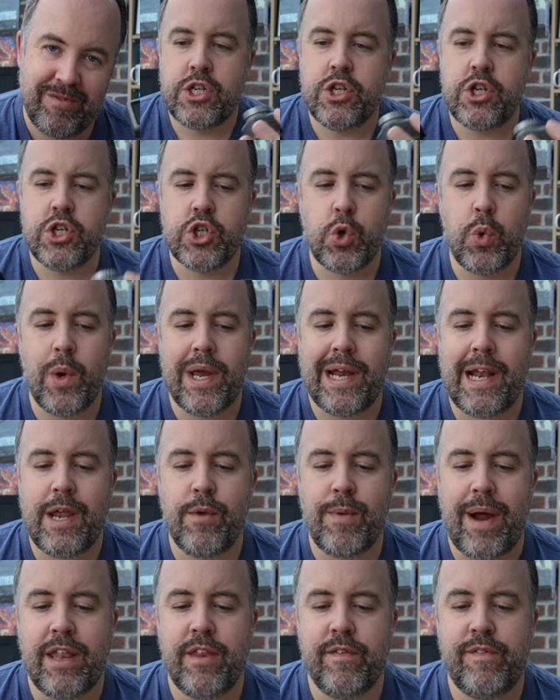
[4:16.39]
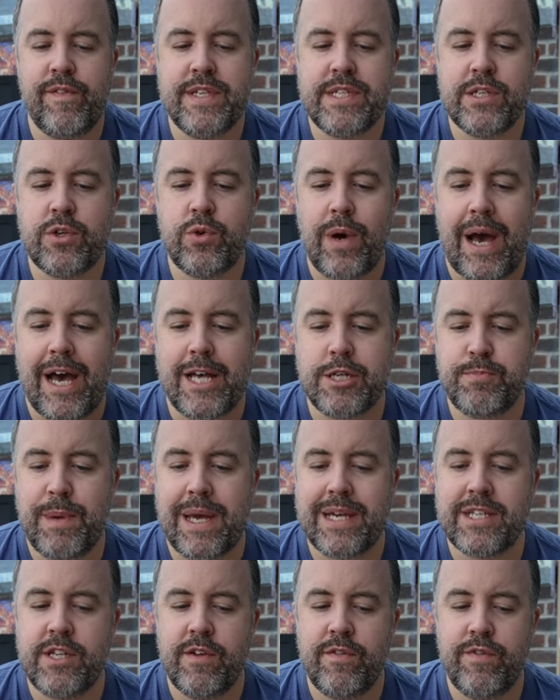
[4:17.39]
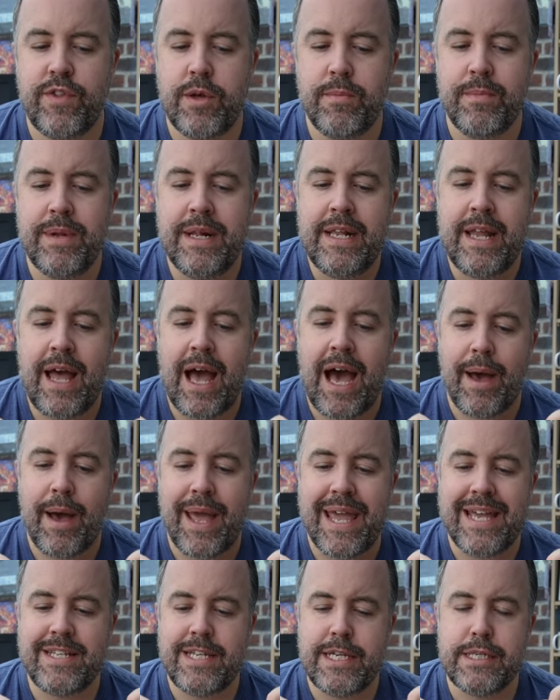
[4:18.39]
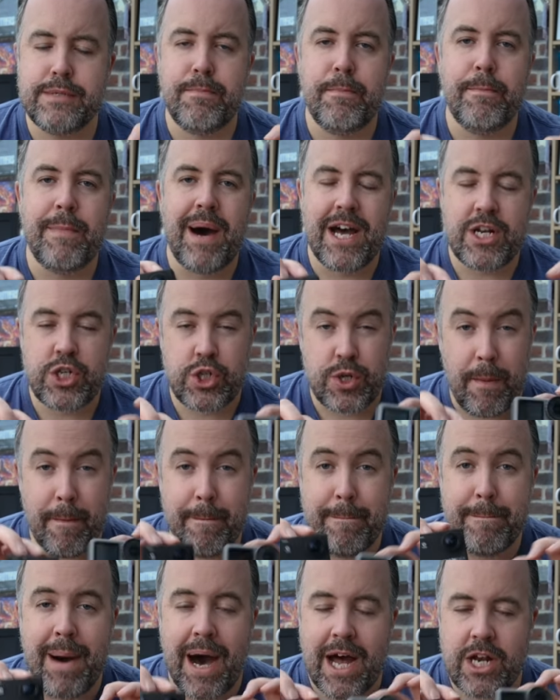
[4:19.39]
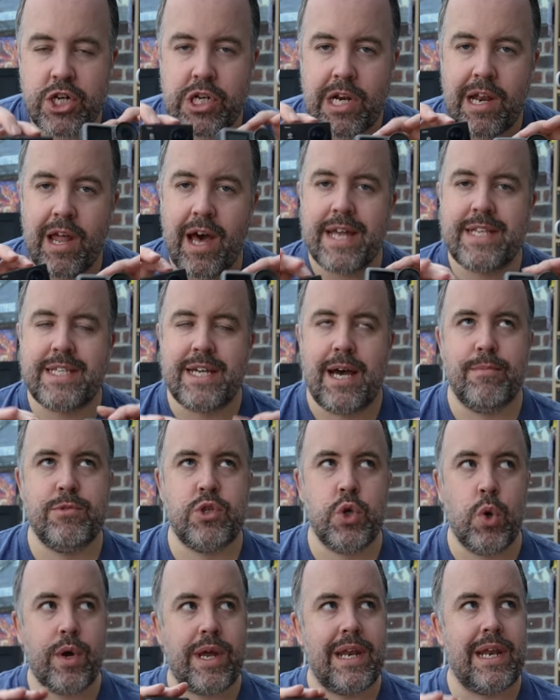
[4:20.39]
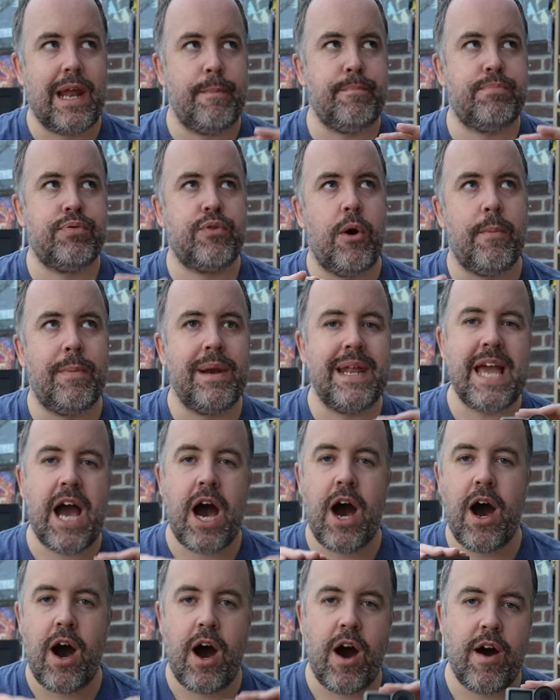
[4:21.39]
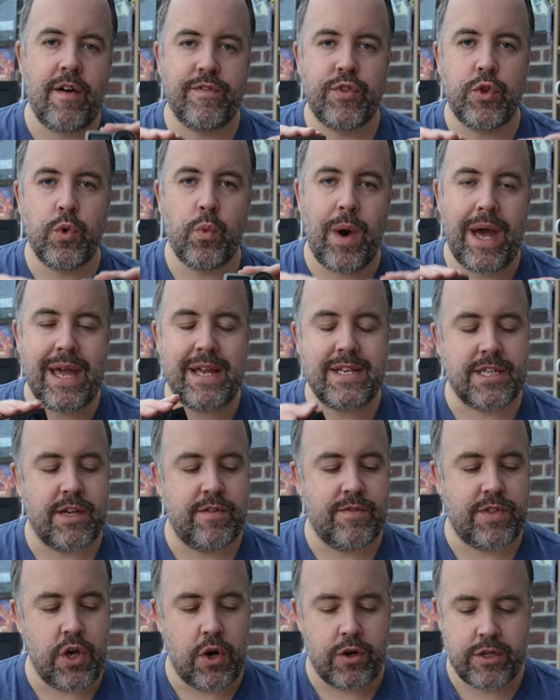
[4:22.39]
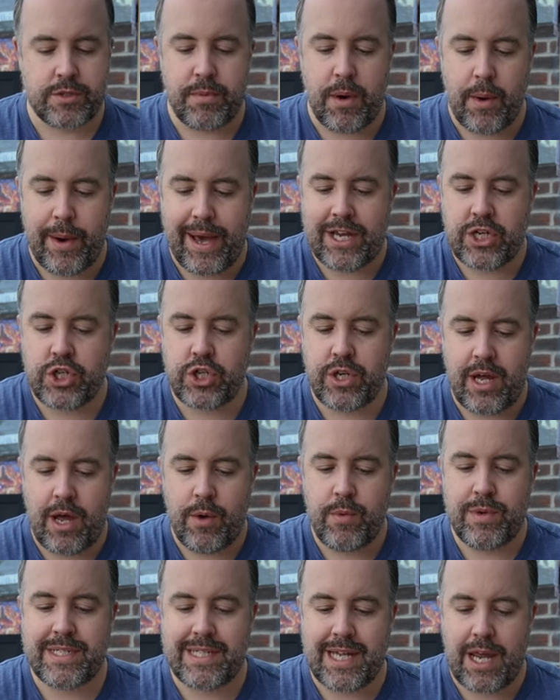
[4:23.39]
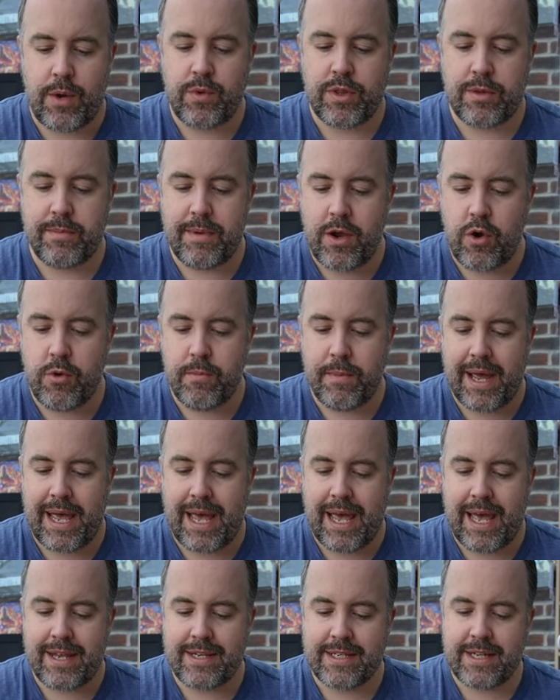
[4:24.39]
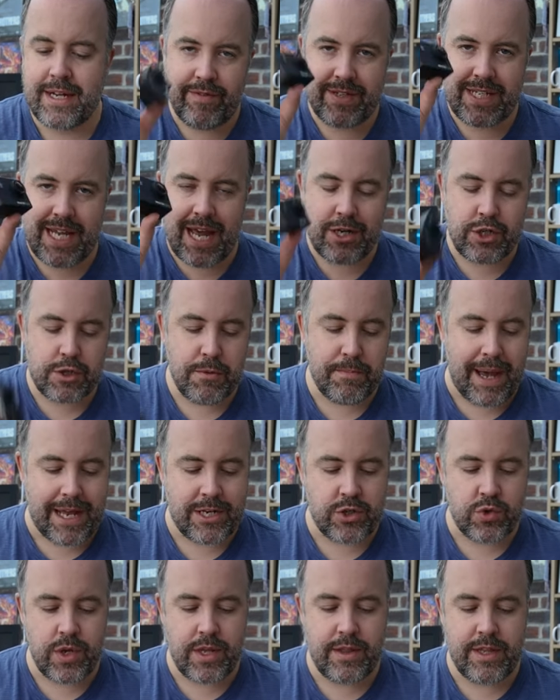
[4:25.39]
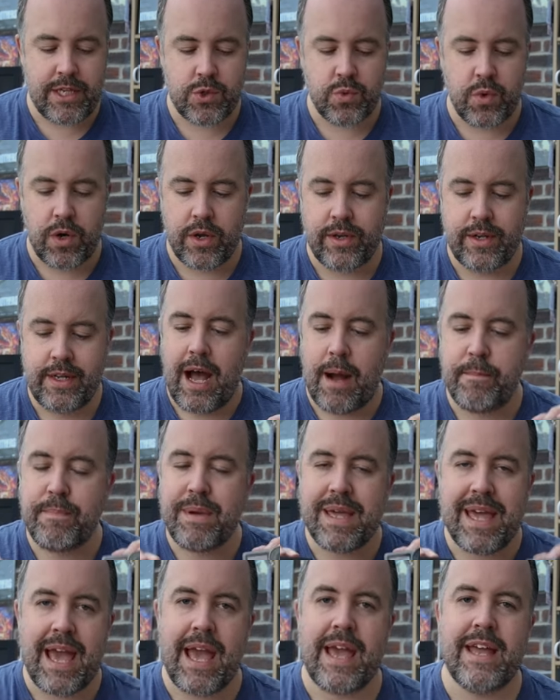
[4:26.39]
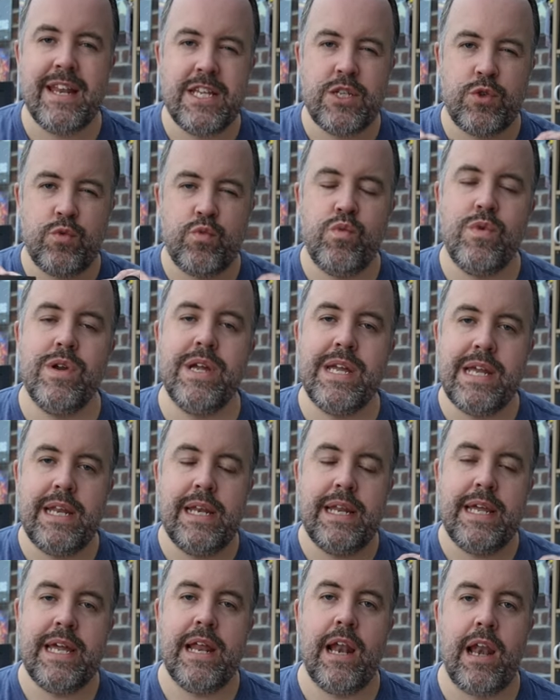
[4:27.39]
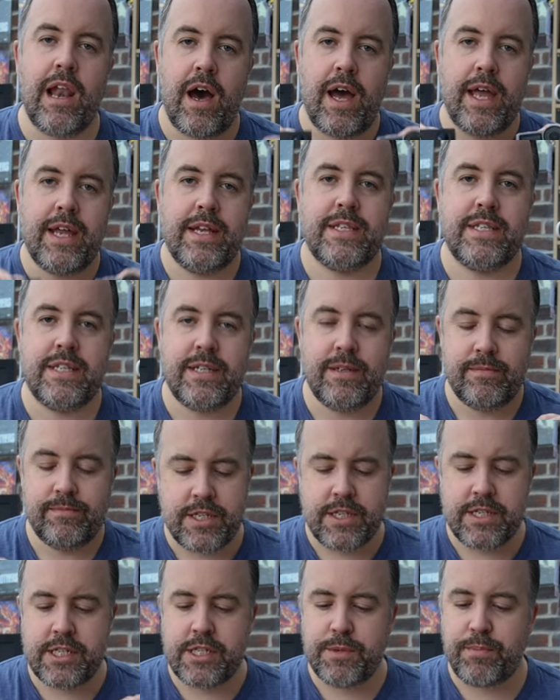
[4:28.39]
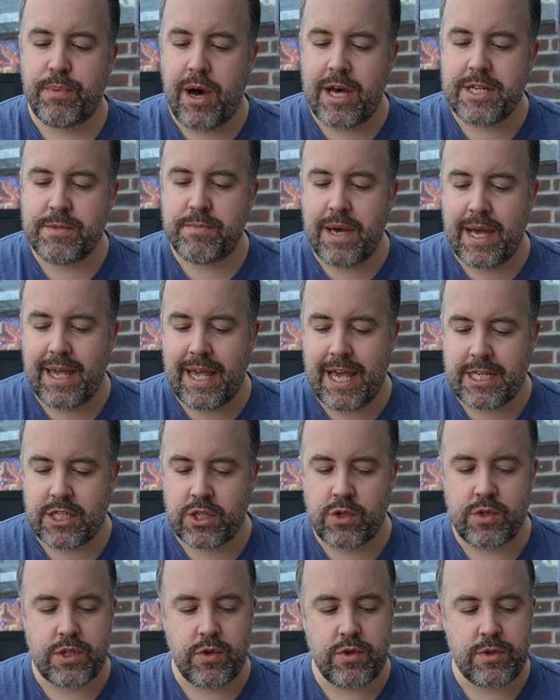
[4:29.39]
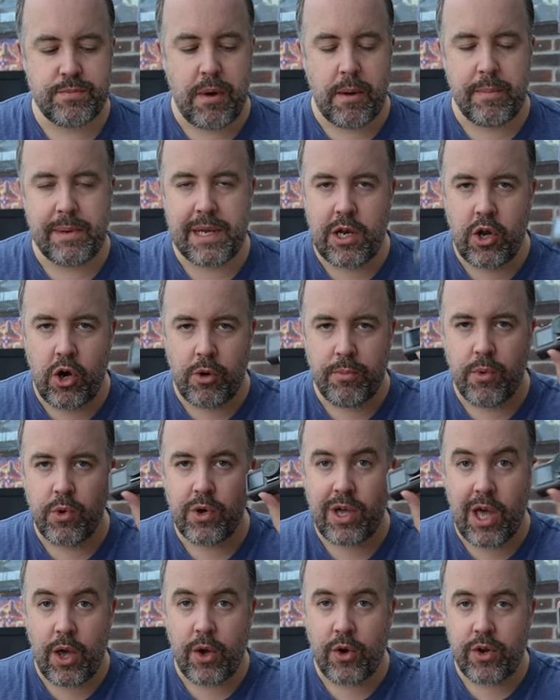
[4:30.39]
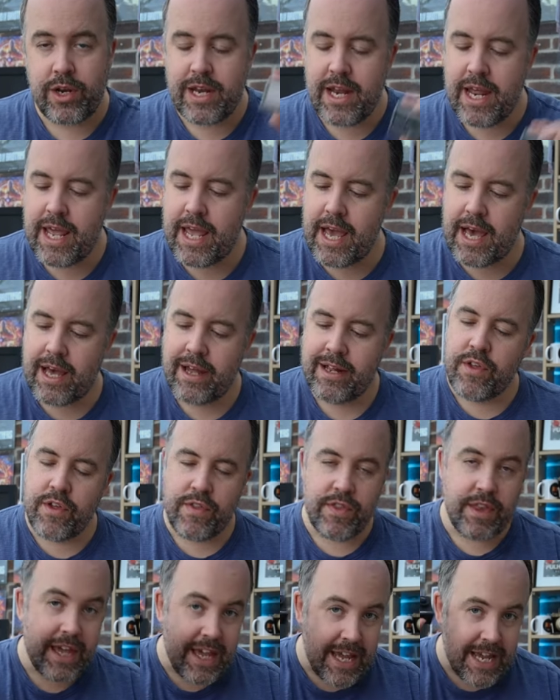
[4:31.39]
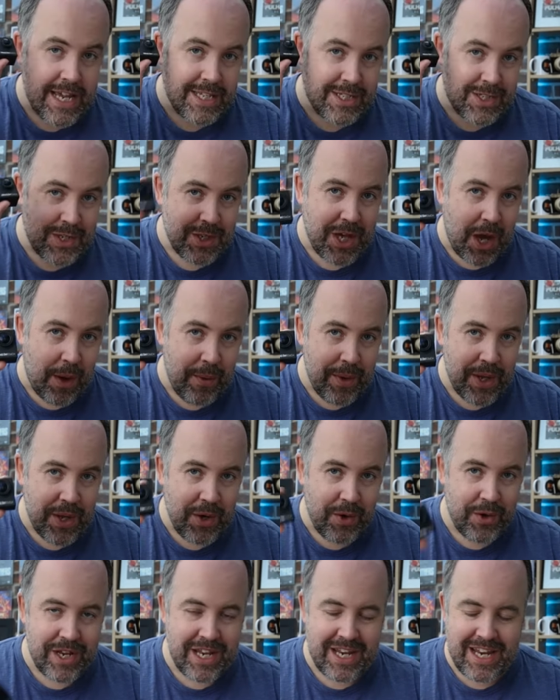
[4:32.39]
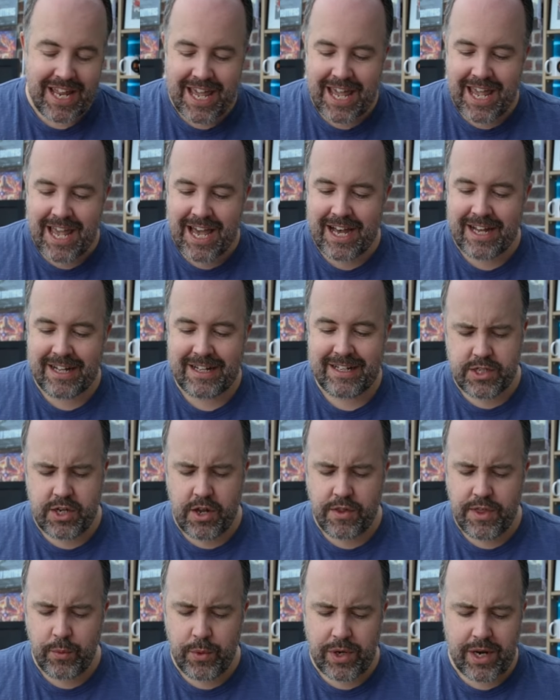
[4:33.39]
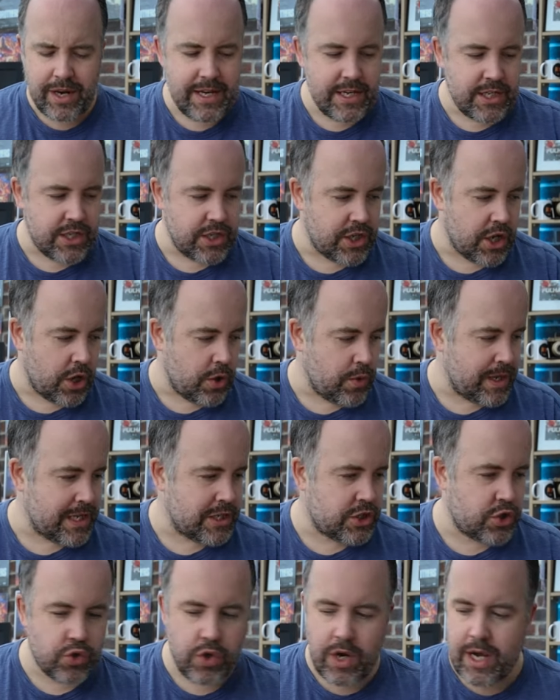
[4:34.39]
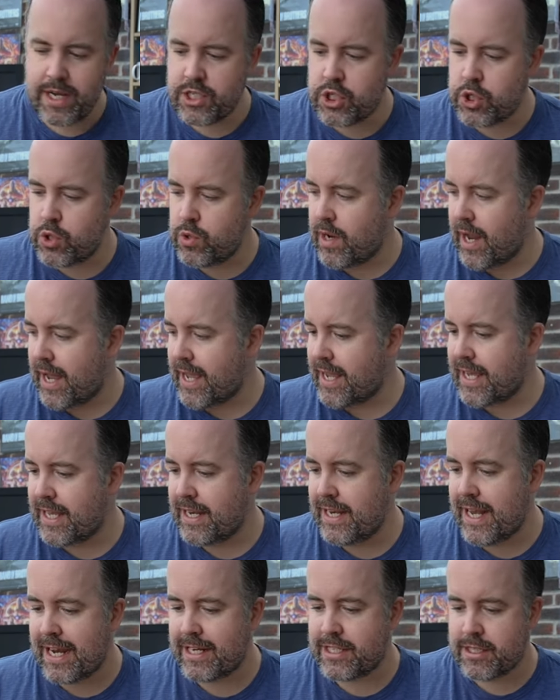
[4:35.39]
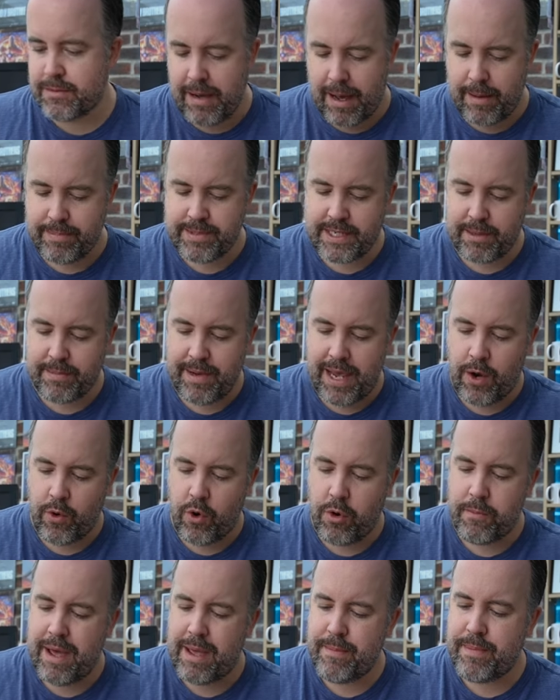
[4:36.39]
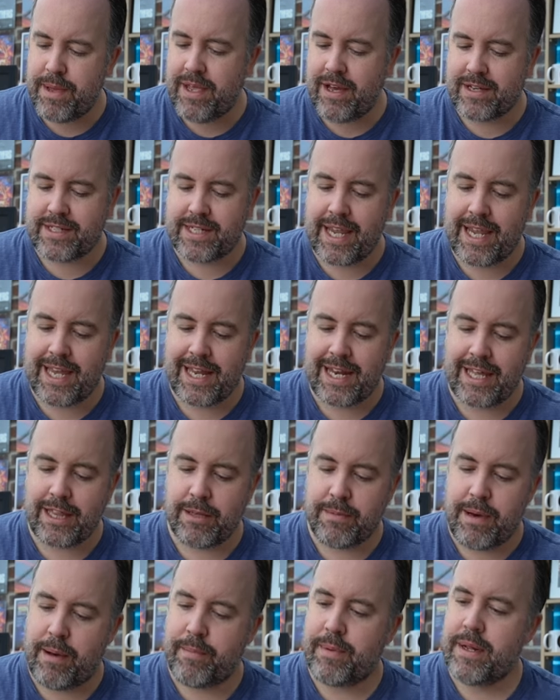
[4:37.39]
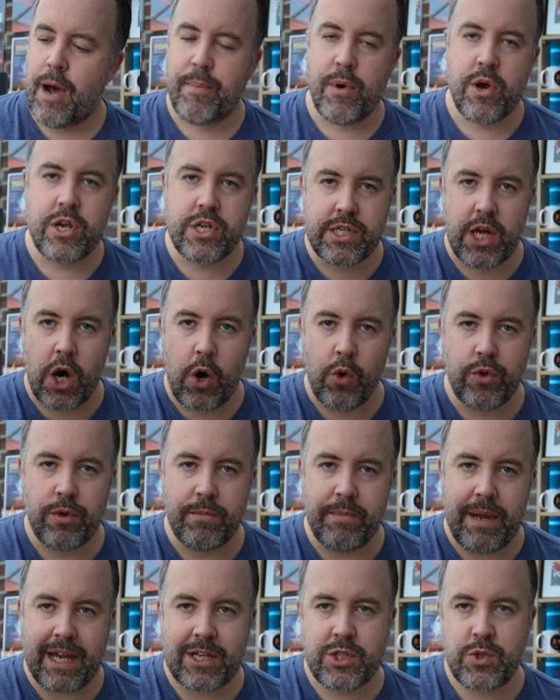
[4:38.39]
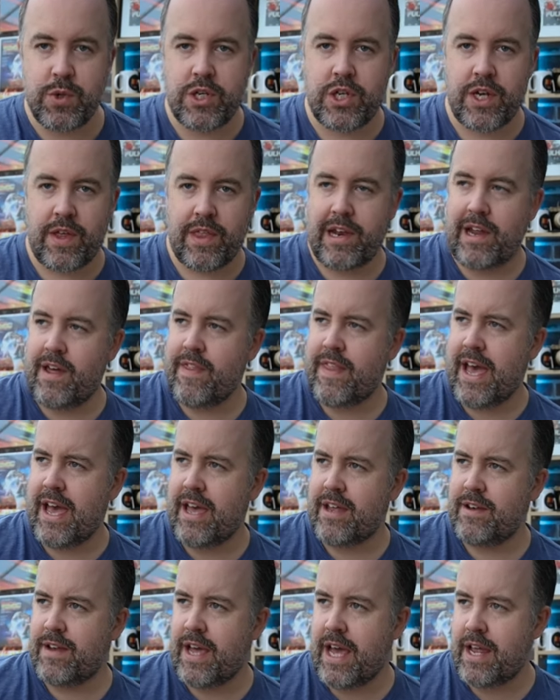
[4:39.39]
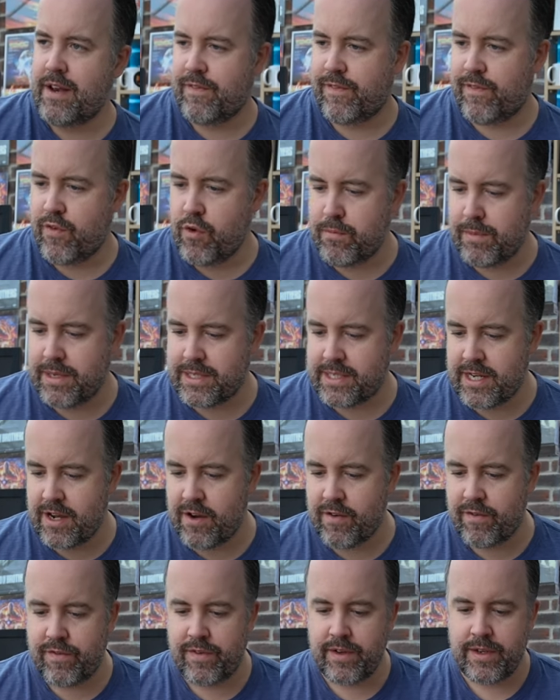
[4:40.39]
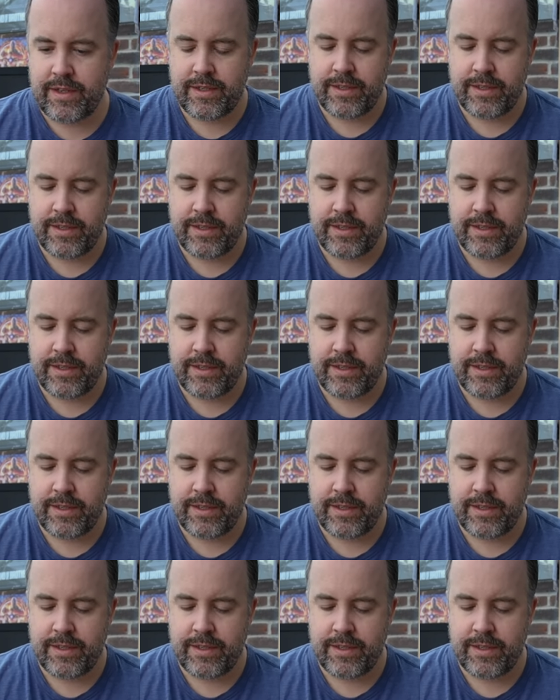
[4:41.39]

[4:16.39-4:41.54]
So just quickly around the physical aspects of them, it is much, much lighter. I'm talking like probably half the weight of the Osmo Action, I would say, with them here in my hand. I've attached the battery in this one, but yeah, it is really light. Doesn't surprise me, I guess, because there is probably a lot more going on in here than there is going on in here. So I think what I need to do is try to like connect them up somehow, or maybe I say connect them up. I'll probably just hold them next to each other like that and film myself.